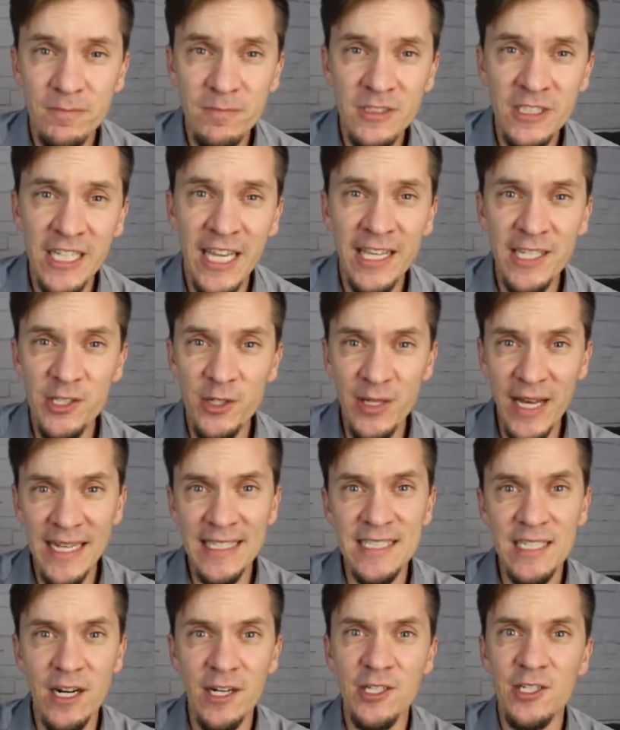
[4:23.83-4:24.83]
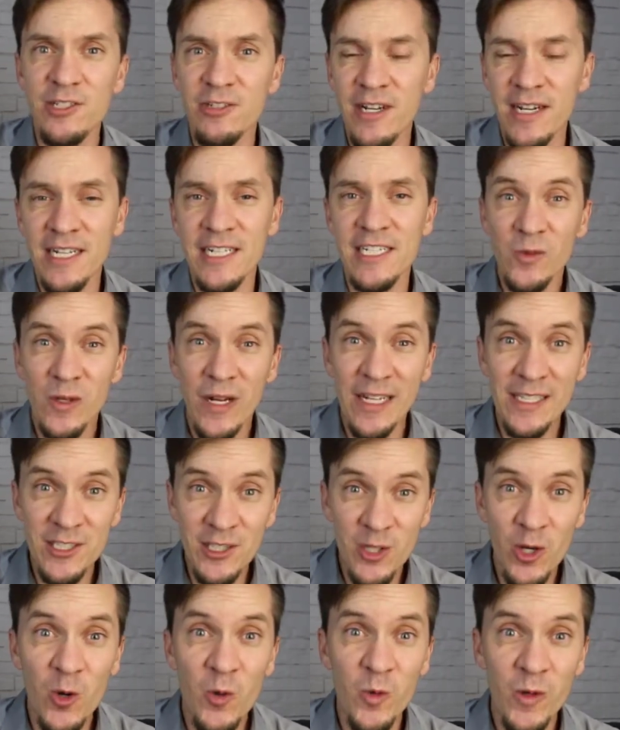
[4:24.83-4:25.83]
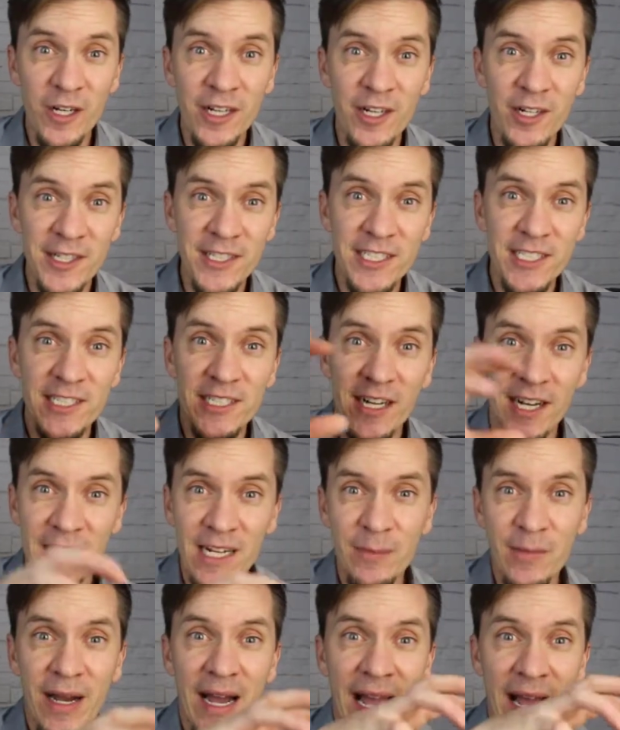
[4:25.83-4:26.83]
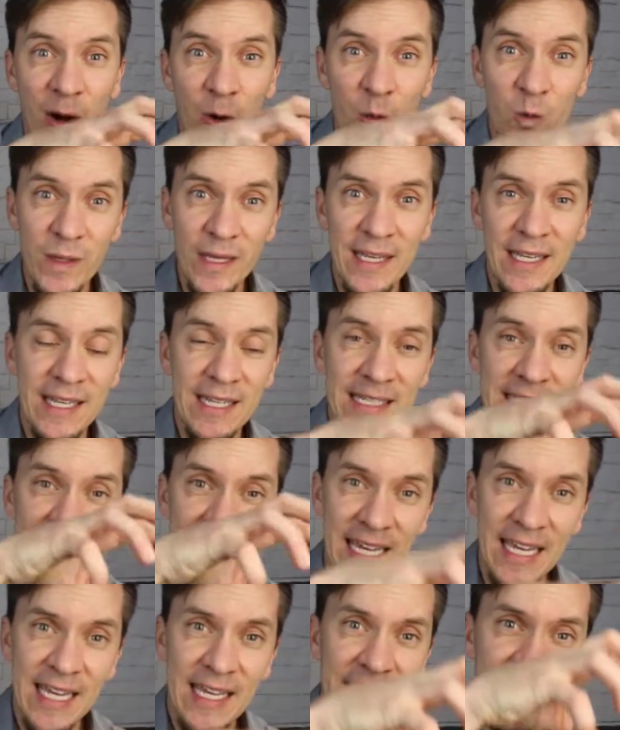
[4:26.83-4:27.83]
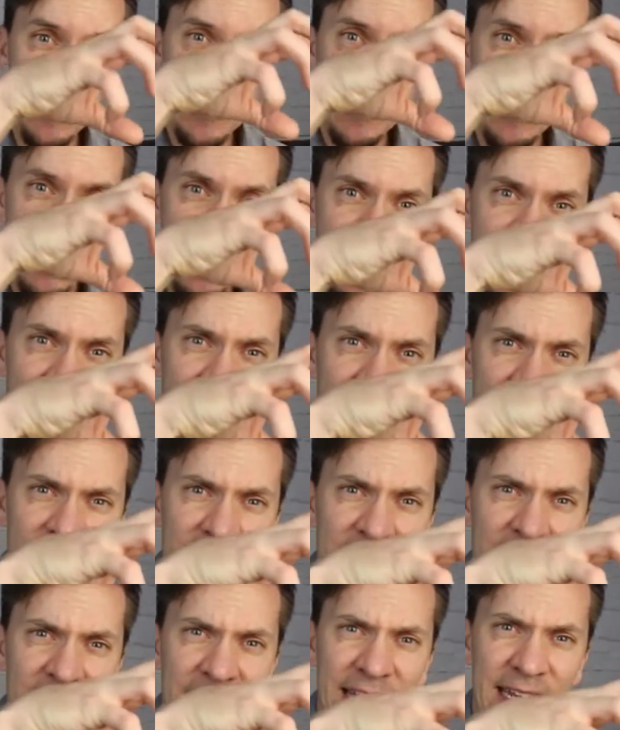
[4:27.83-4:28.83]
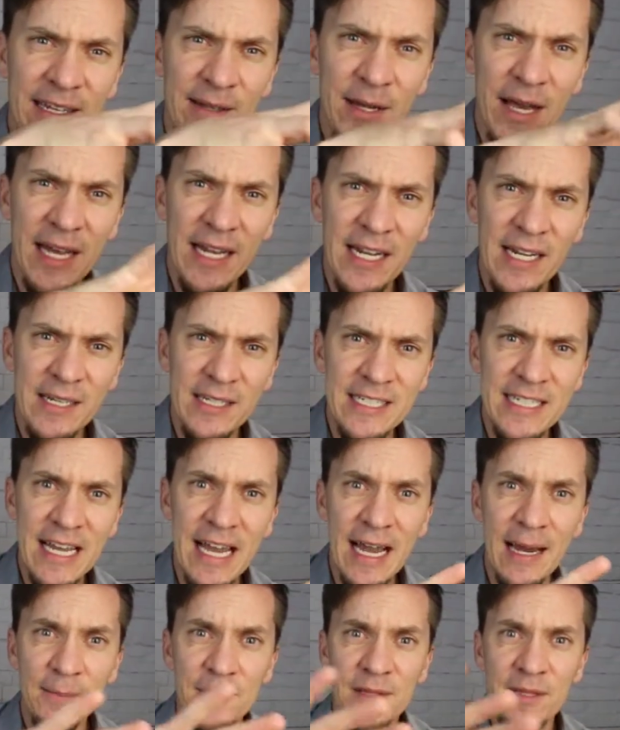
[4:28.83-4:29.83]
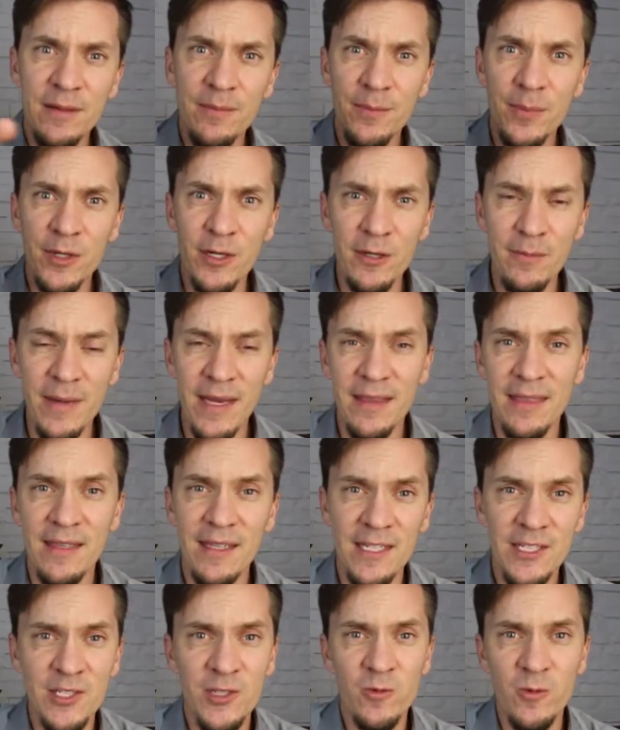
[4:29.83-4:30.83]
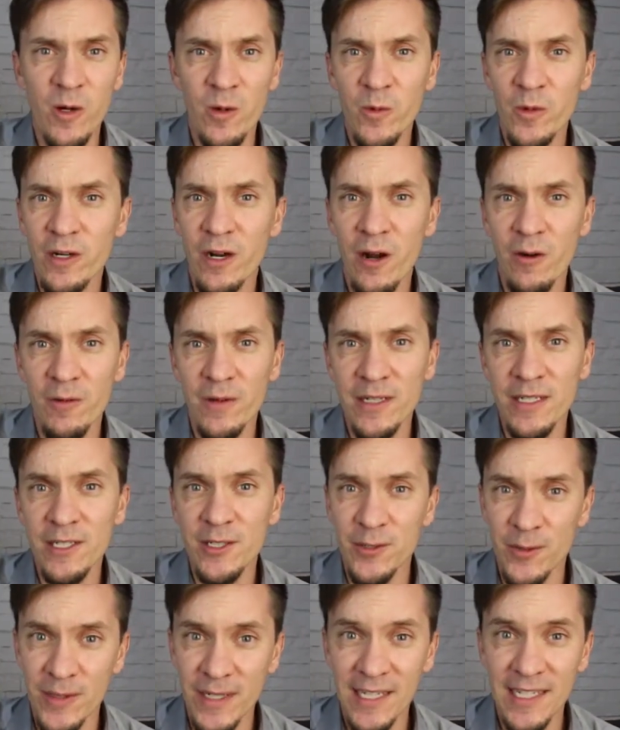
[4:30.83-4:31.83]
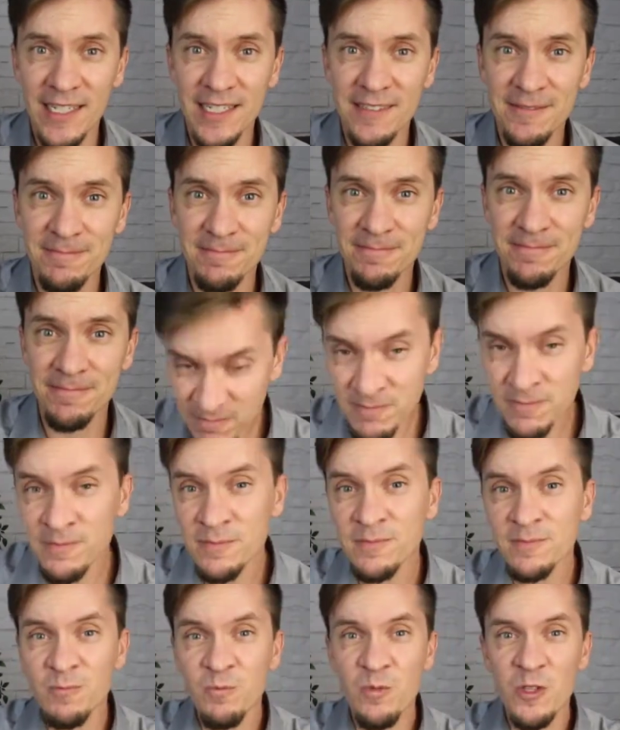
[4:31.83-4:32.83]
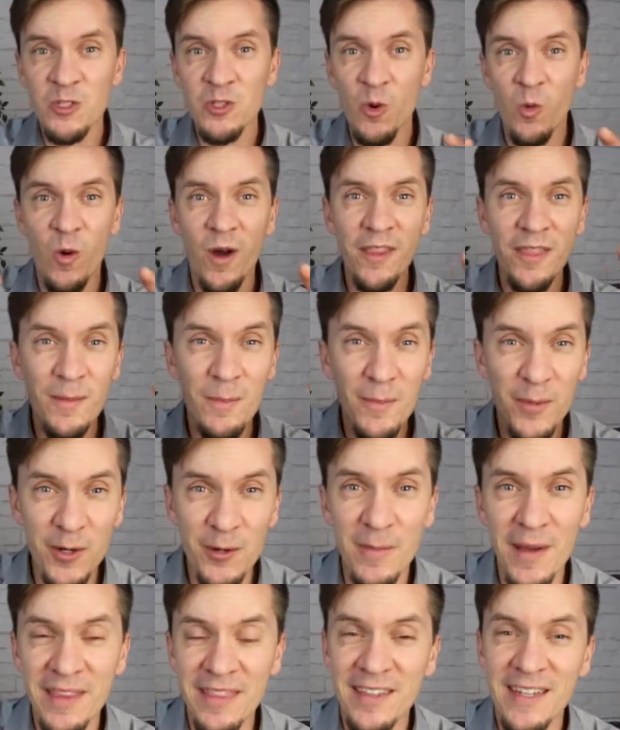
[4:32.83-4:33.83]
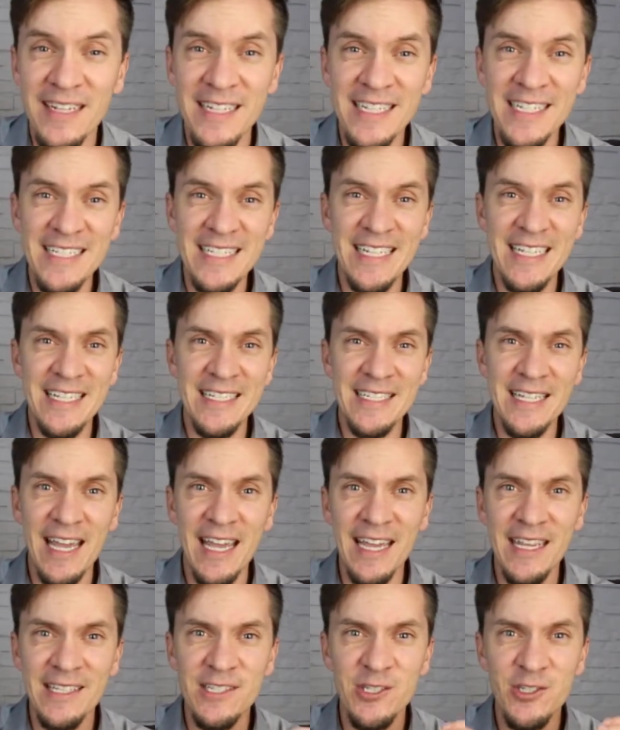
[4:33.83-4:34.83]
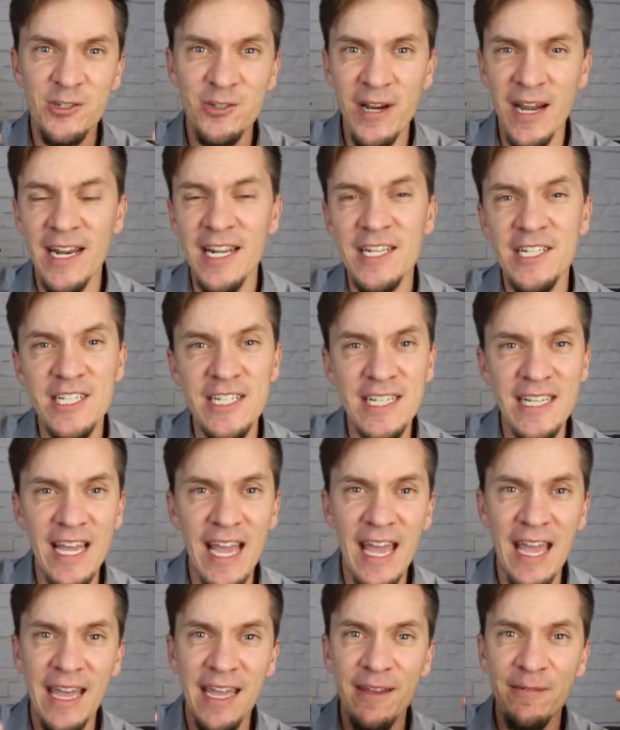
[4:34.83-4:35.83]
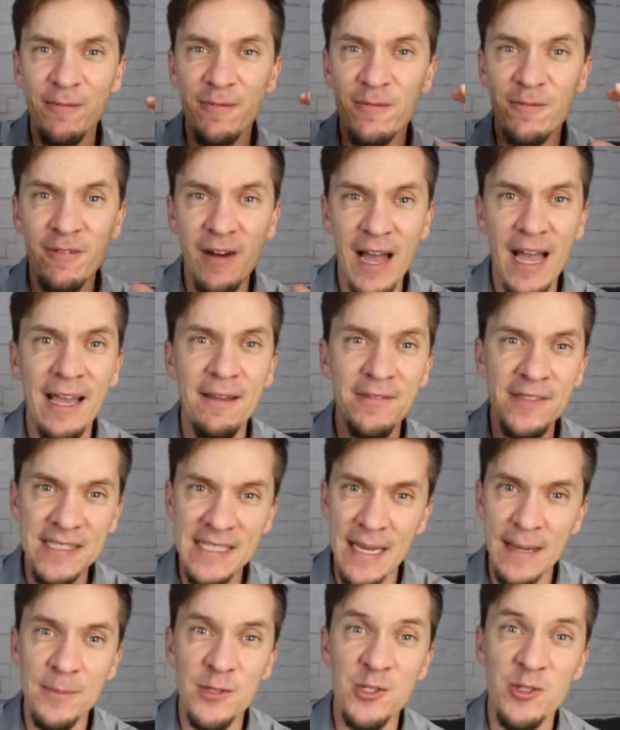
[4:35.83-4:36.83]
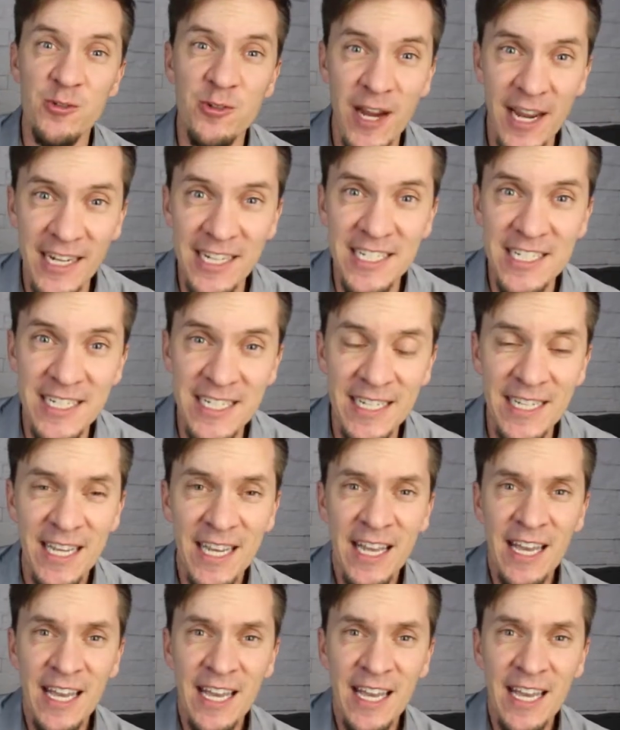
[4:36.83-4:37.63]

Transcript: Okay, so that's our strategy, and so we're going to talk about how we can take and adapt the Burr method into what we're already doing. So what the Burr method is a strategy, a 5-step strategy.